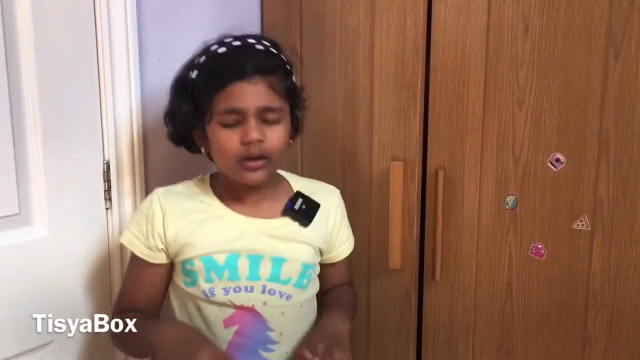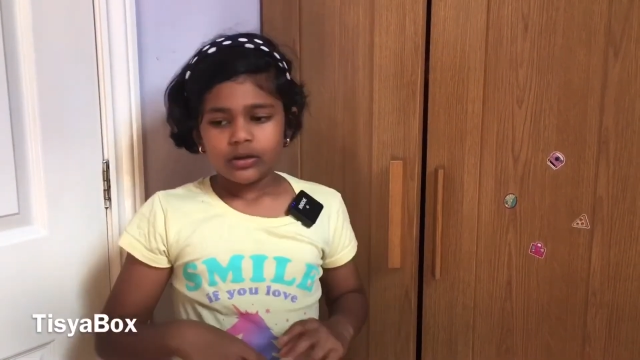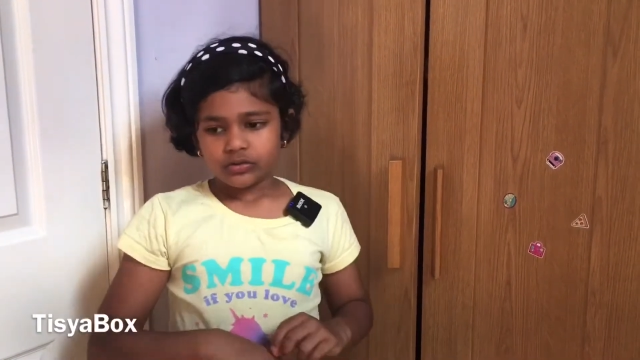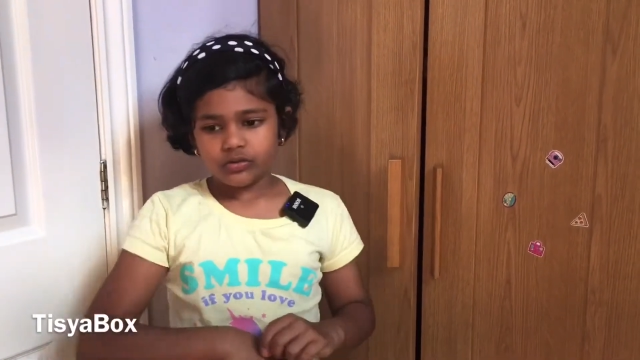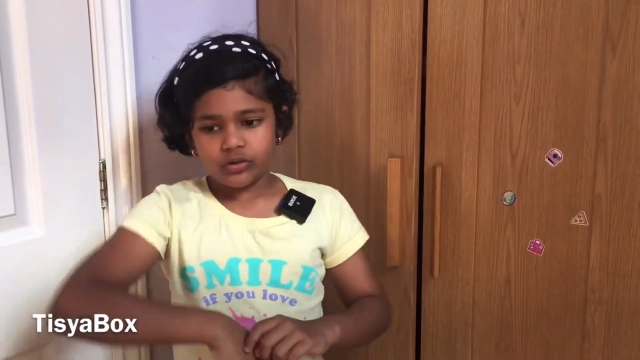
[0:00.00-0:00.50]

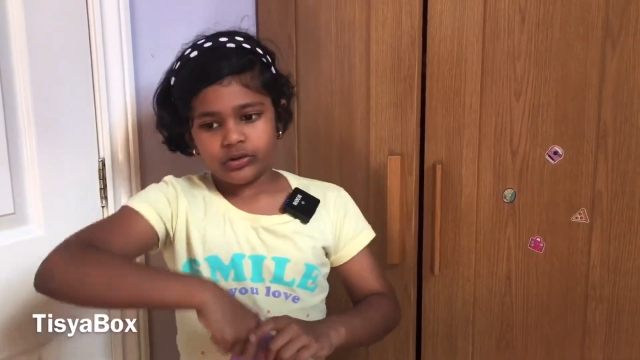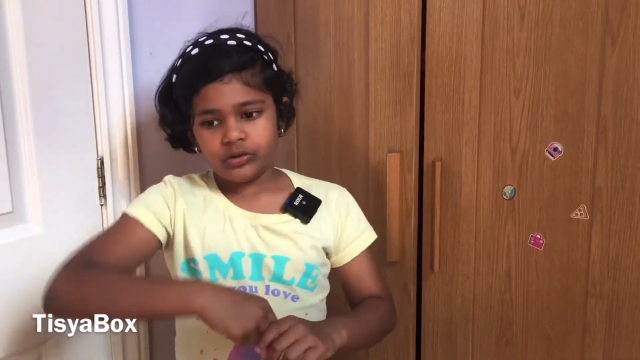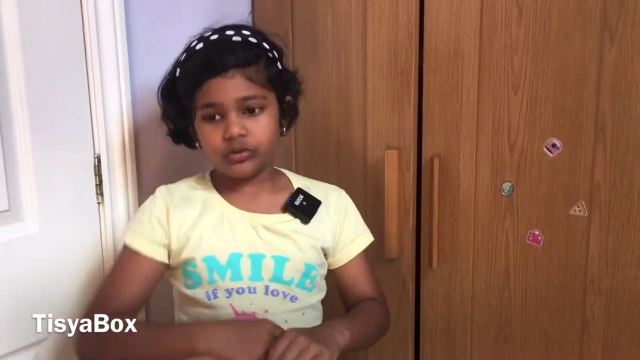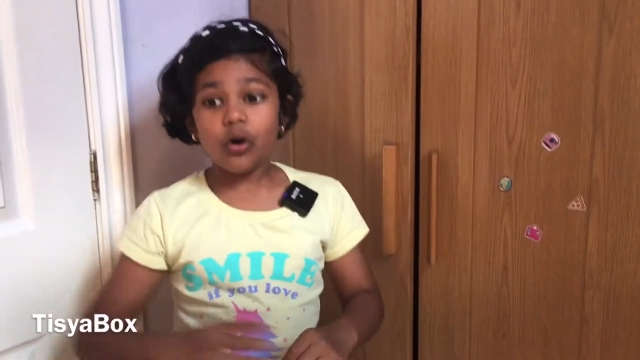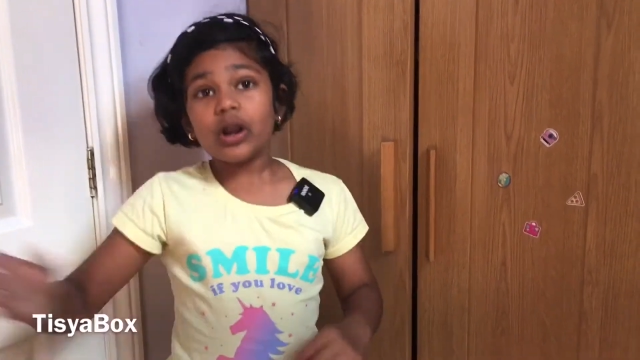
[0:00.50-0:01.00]
So
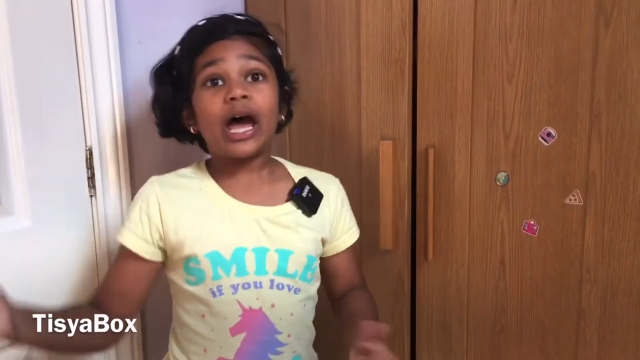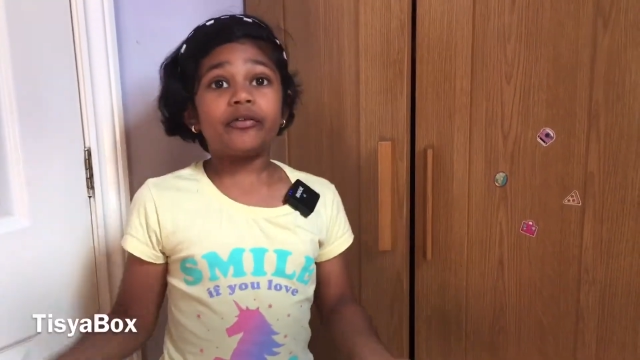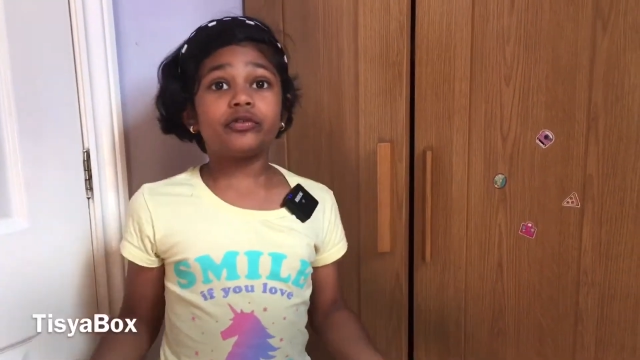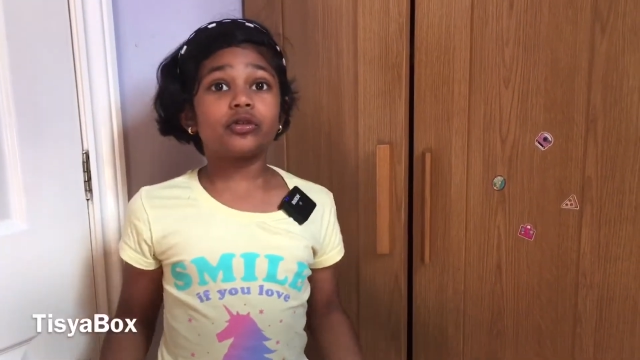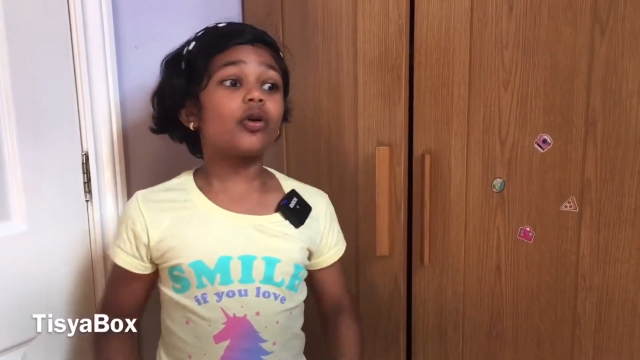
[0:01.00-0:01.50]
you don't
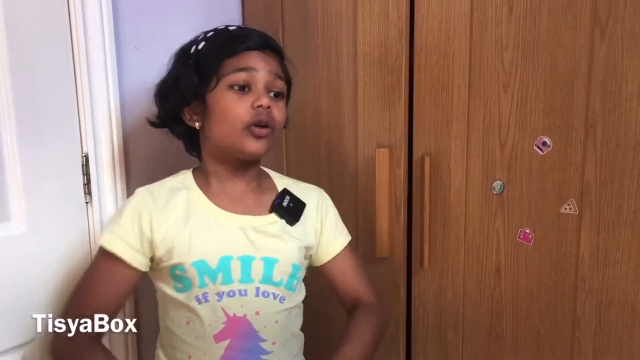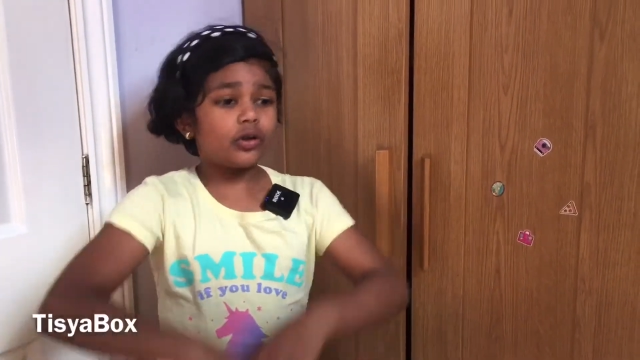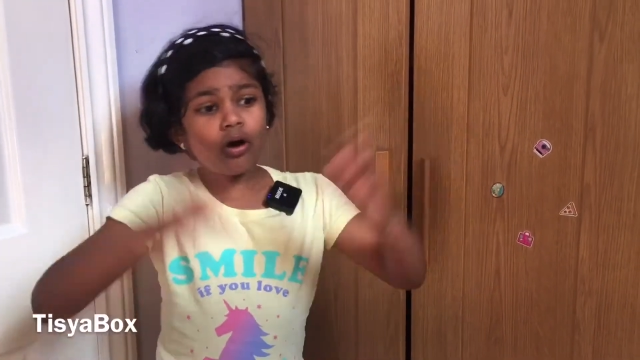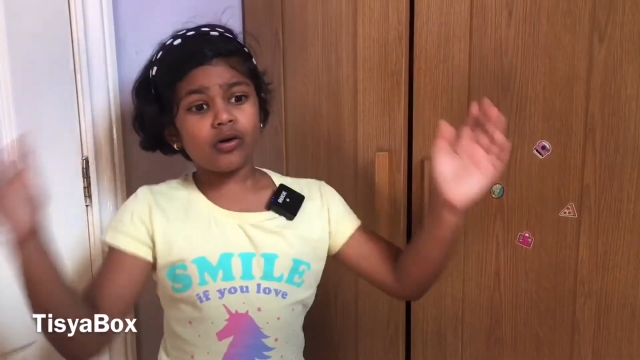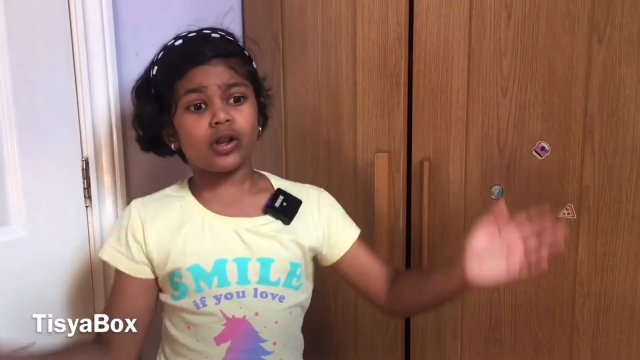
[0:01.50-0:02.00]
have to throw it
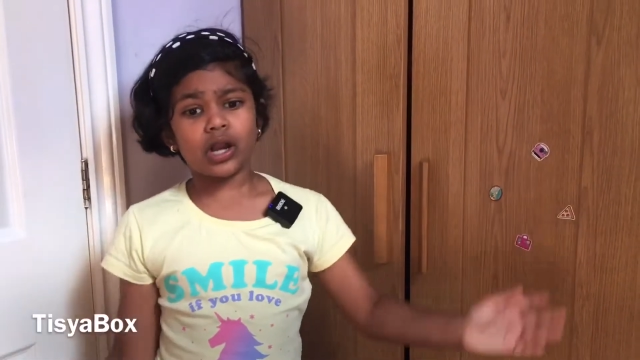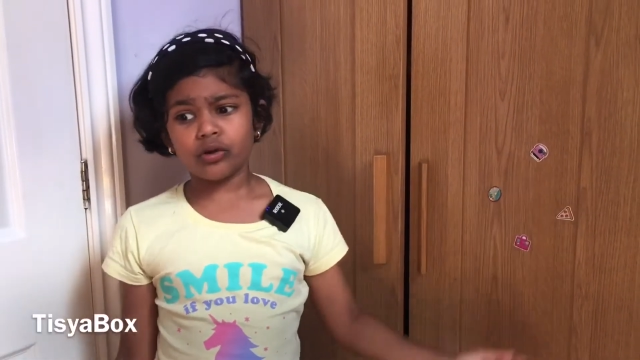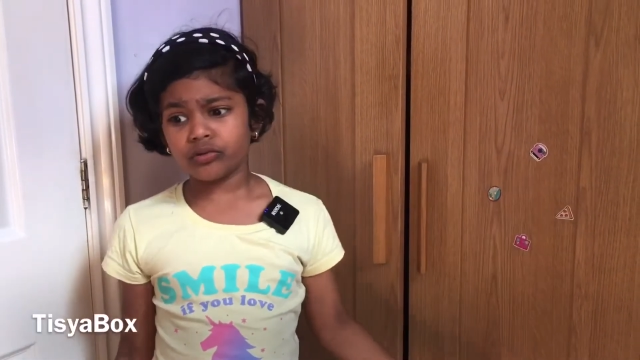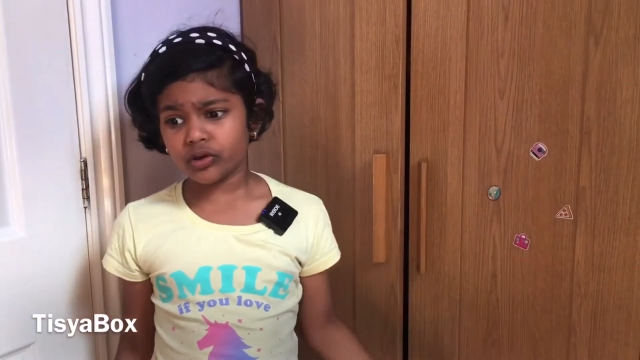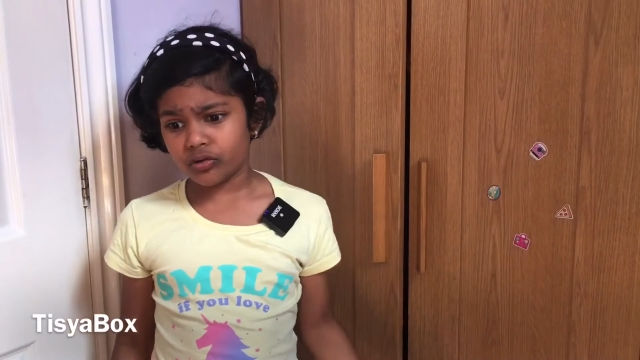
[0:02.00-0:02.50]
all
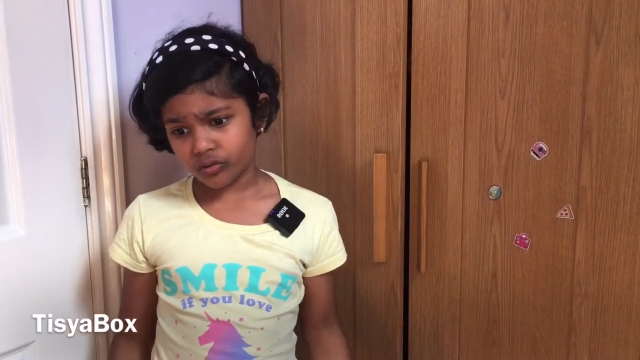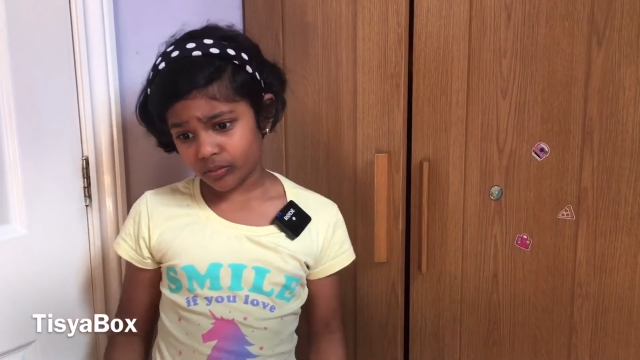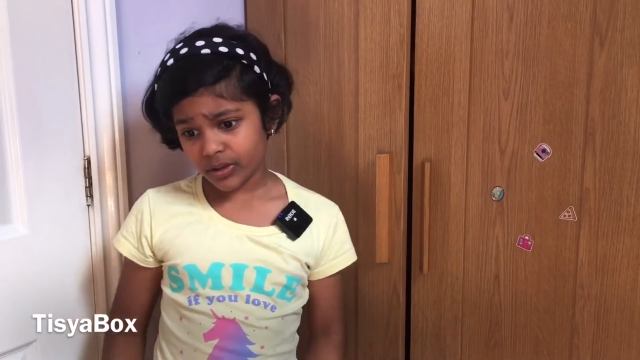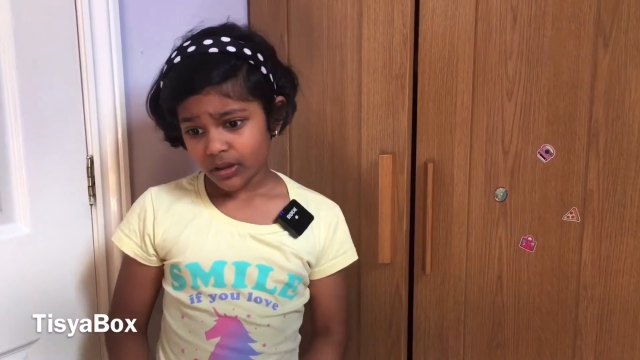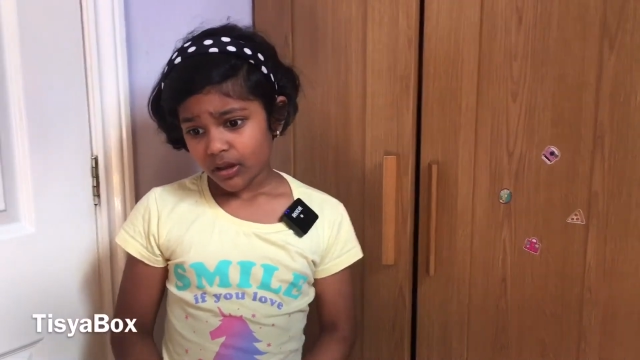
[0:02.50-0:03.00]
around your
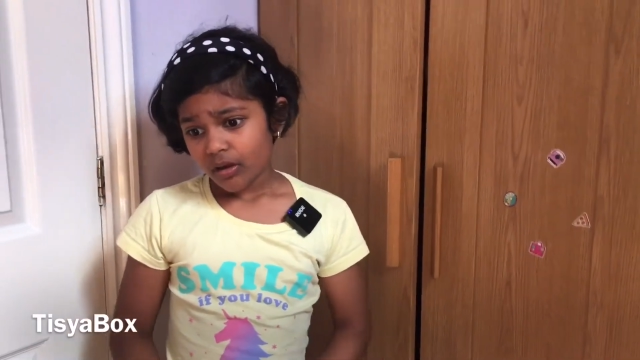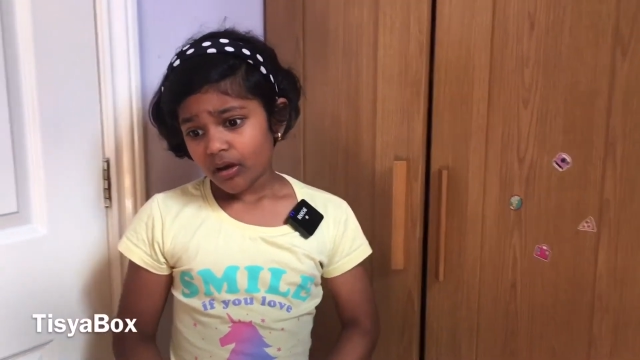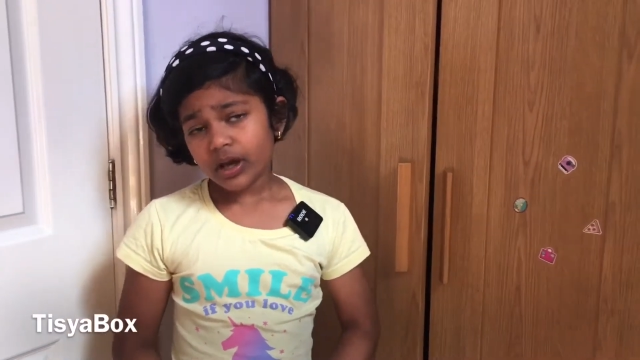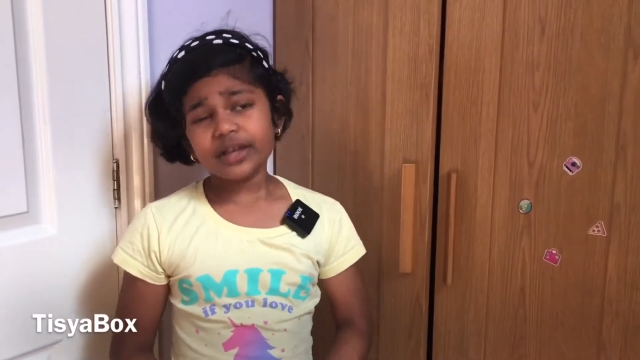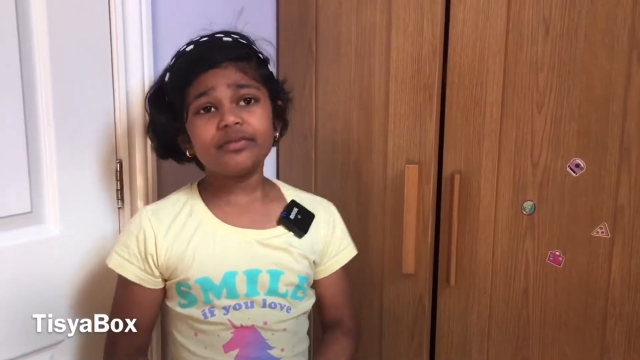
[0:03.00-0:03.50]
room.
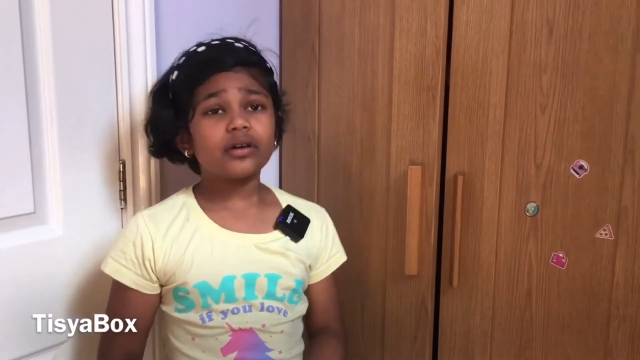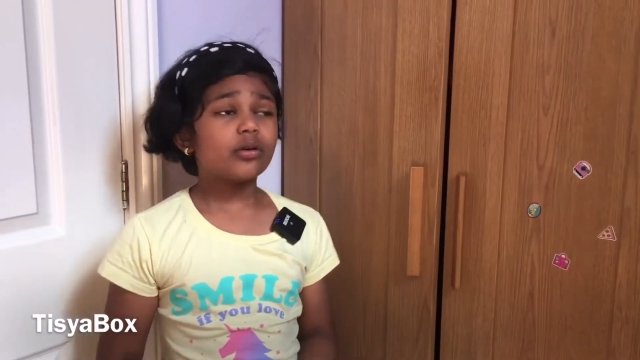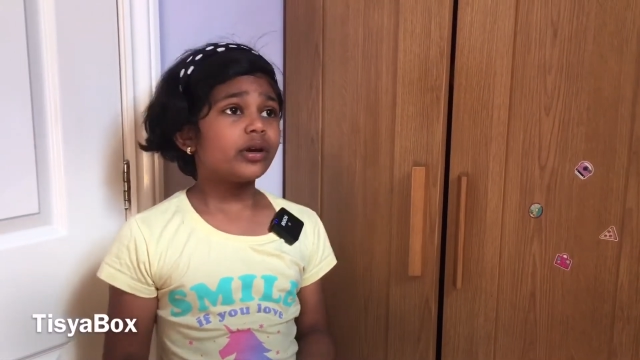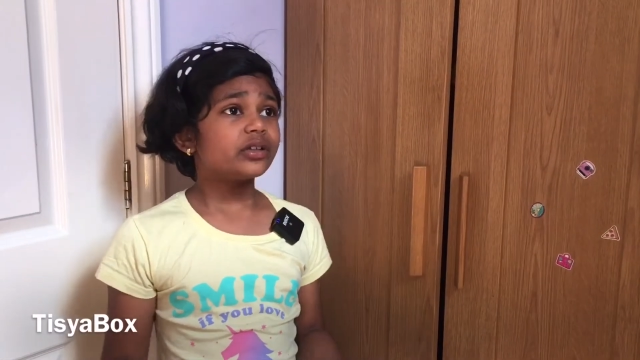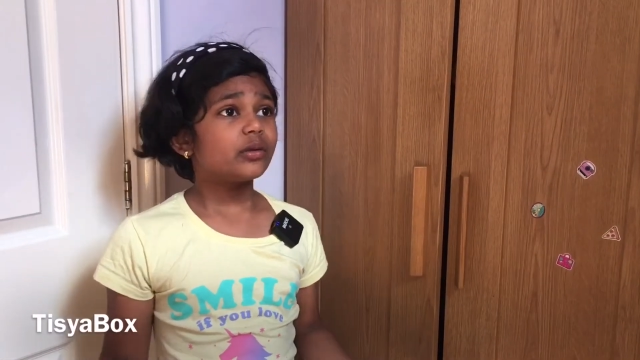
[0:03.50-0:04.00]
If you're
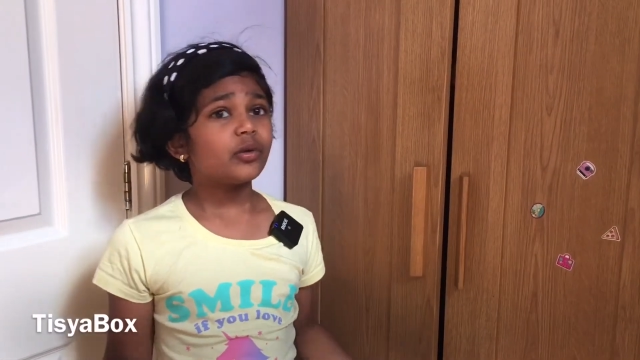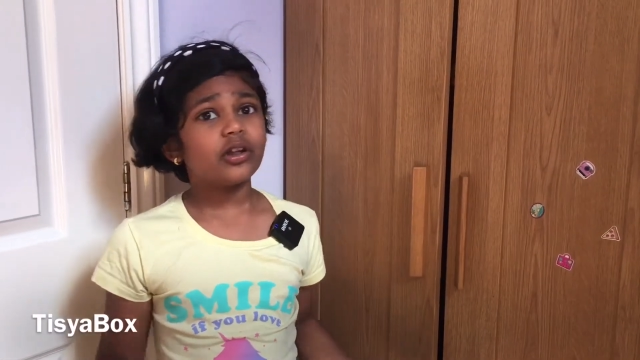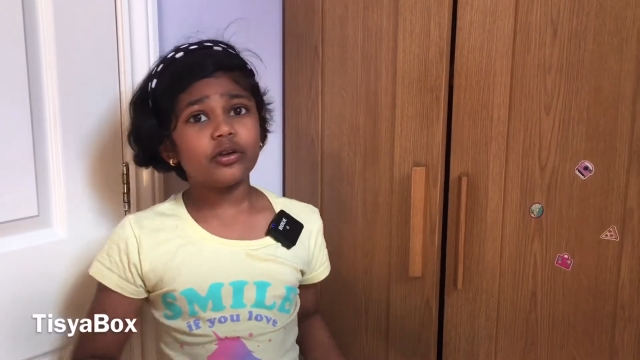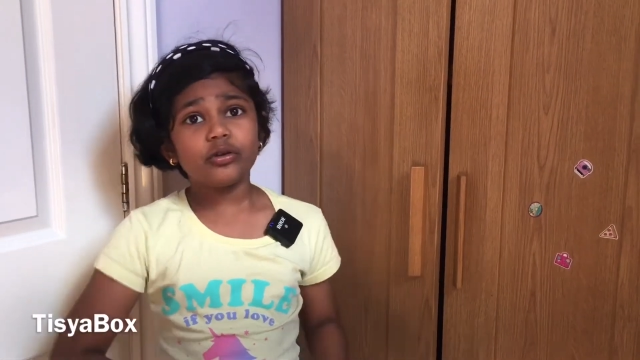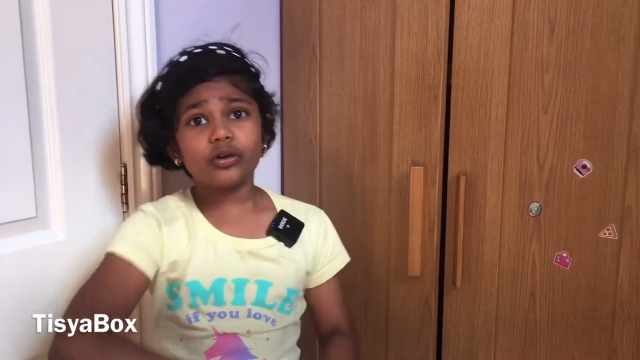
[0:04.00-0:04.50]
going somewhere,
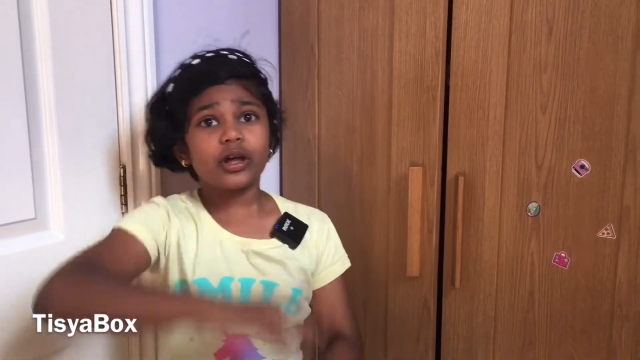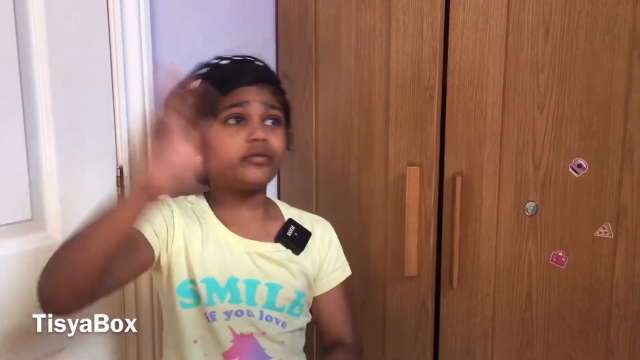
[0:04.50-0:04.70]
you don't have